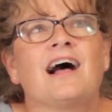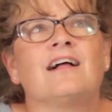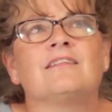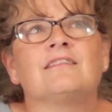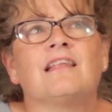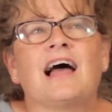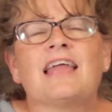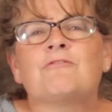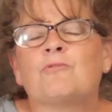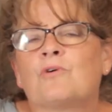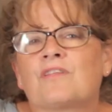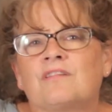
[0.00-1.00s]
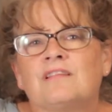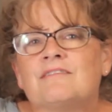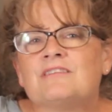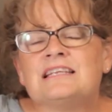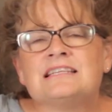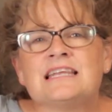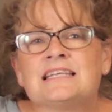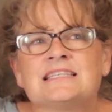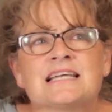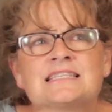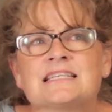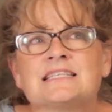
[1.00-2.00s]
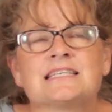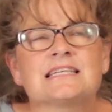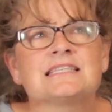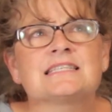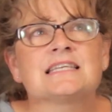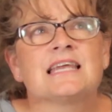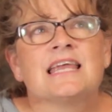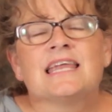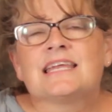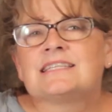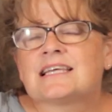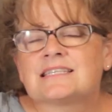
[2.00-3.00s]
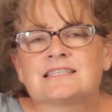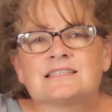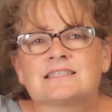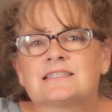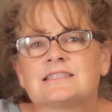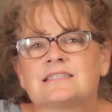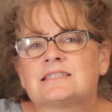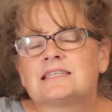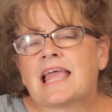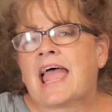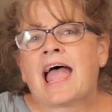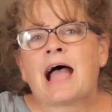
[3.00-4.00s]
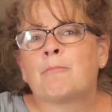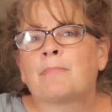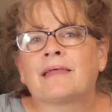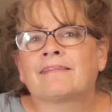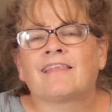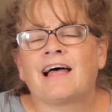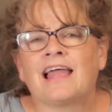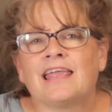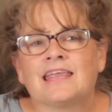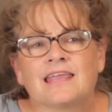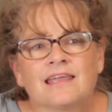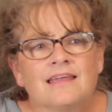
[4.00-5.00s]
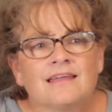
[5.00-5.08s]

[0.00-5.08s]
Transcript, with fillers: a life worth living, it doesn't just it doesn't just happen like